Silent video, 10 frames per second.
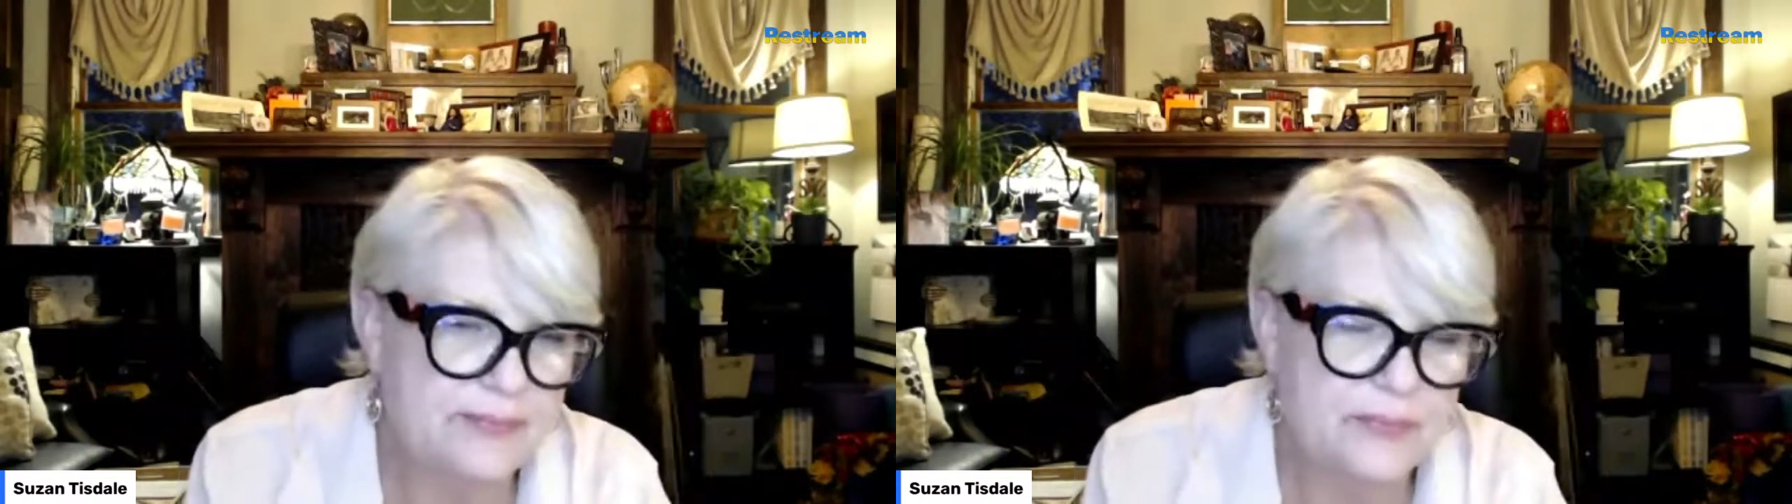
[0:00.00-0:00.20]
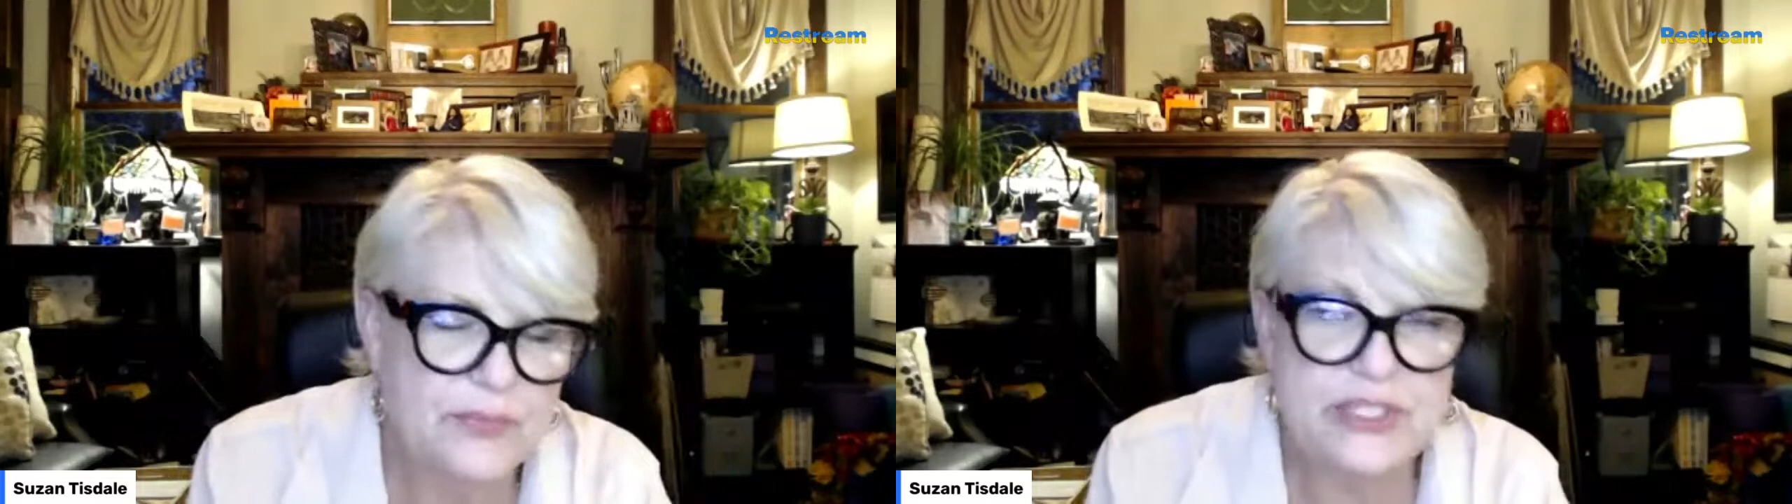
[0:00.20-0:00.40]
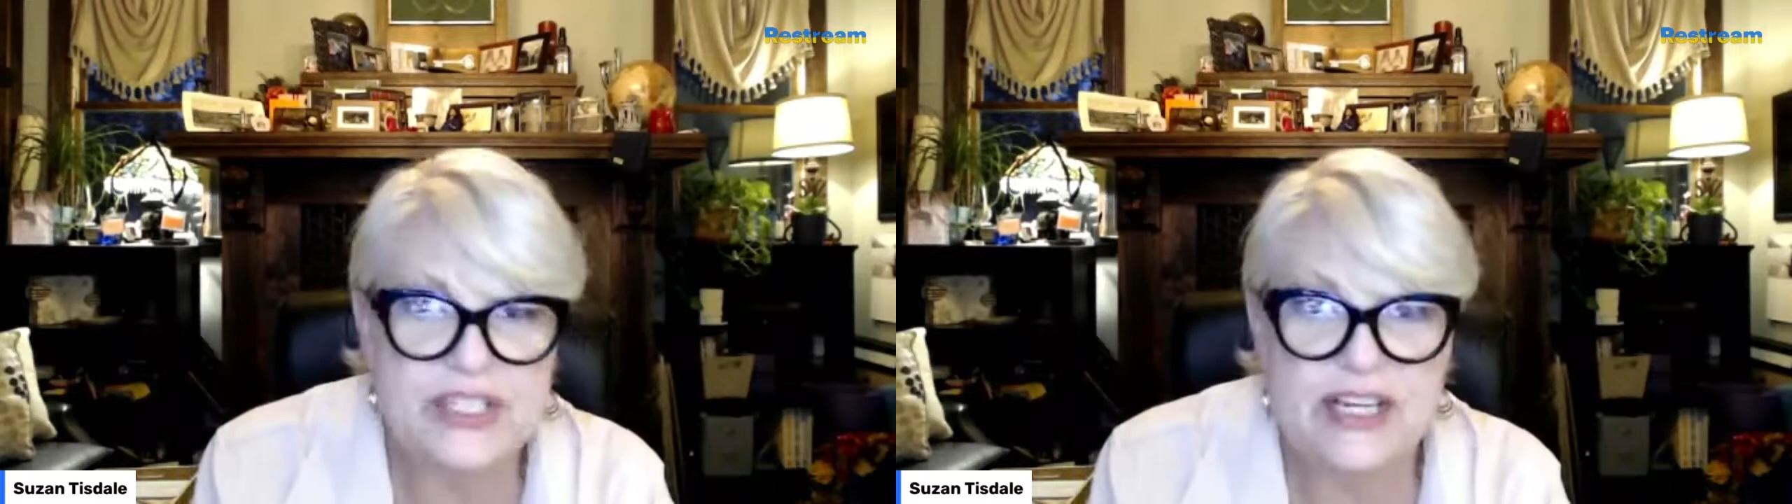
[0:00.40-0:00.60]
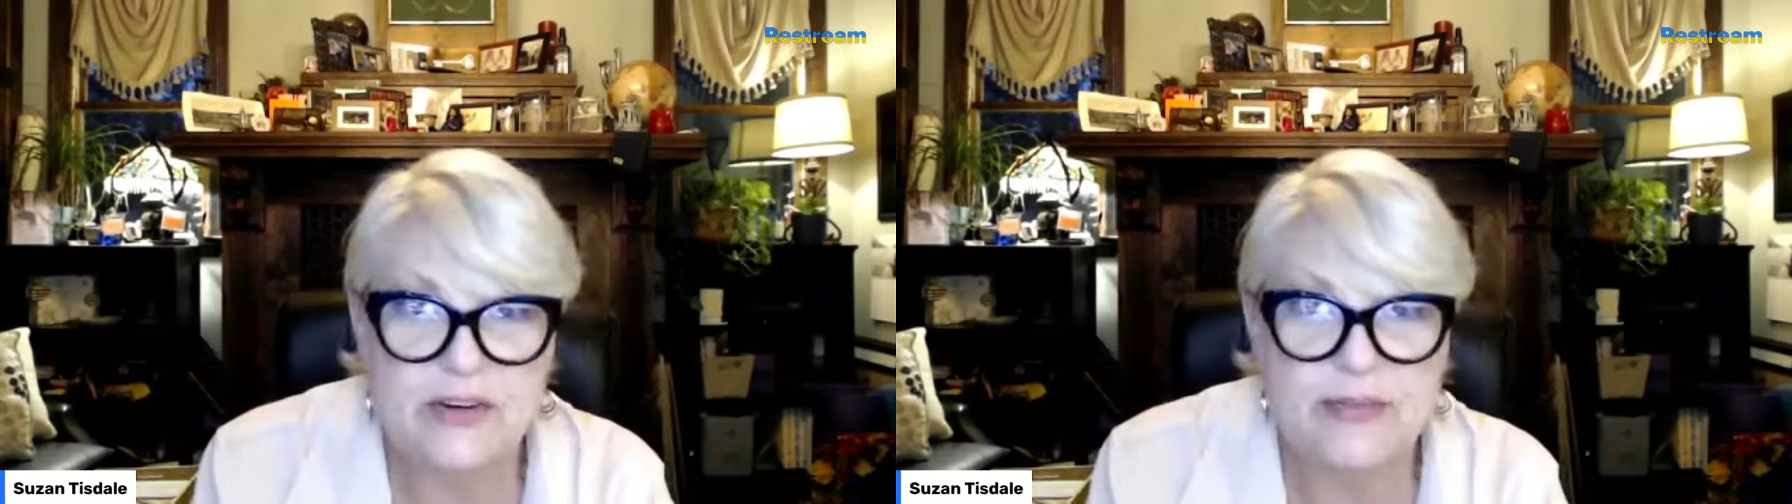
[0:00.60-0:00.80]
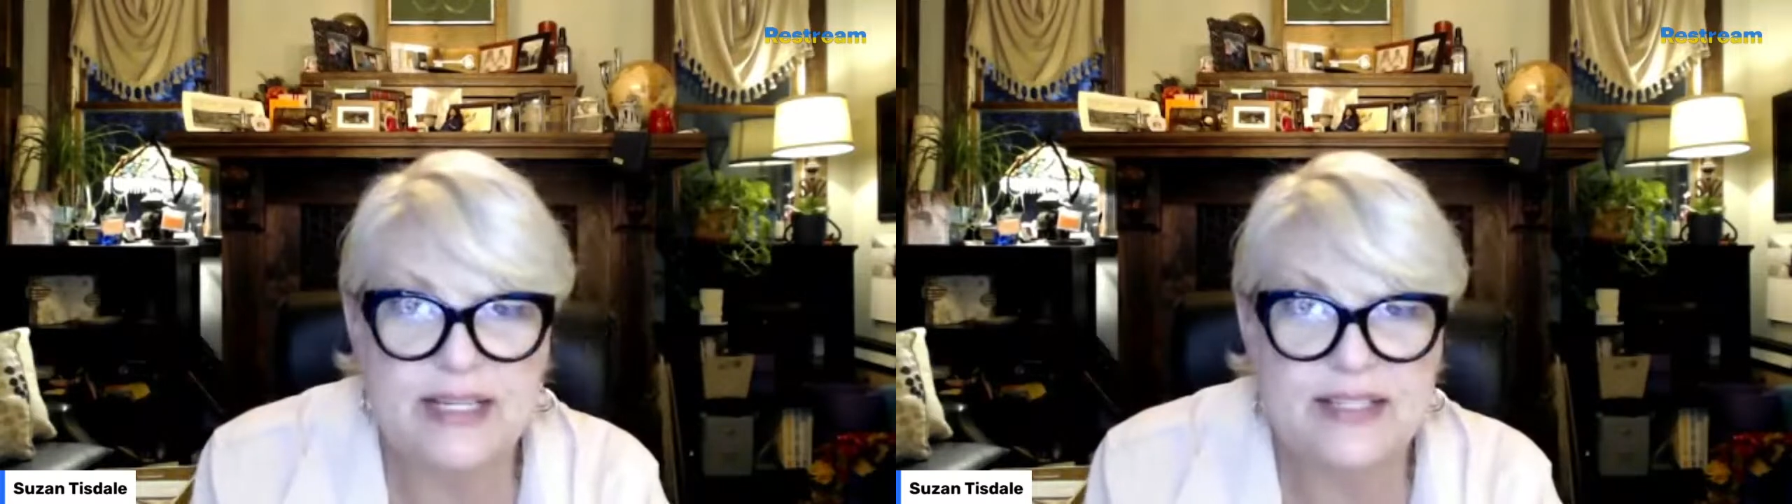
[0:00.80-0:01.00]
which
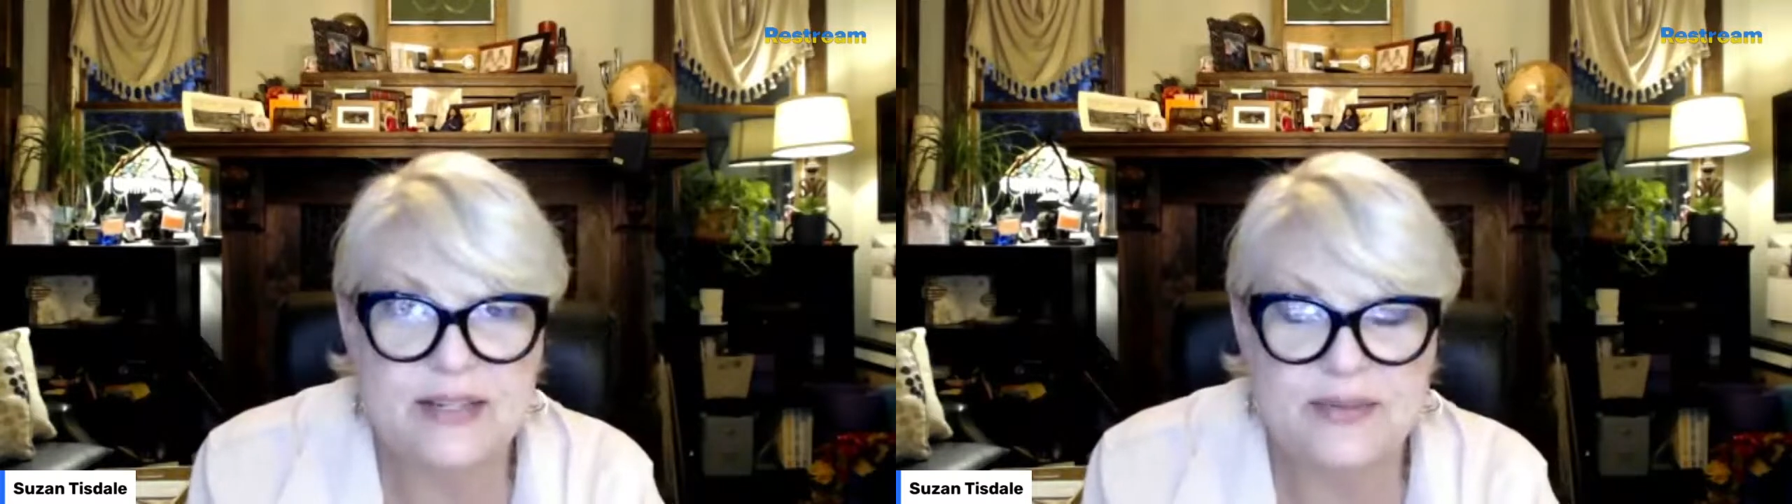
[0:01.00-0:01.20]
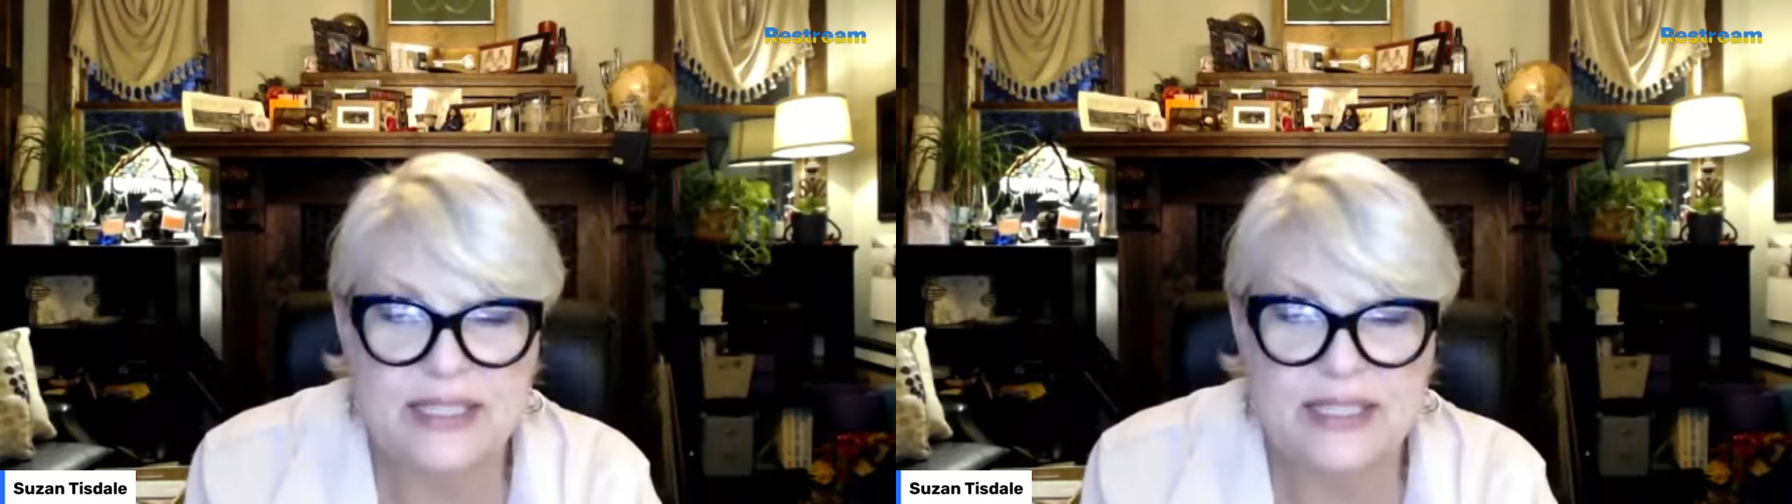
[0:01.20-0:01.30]
scared me because I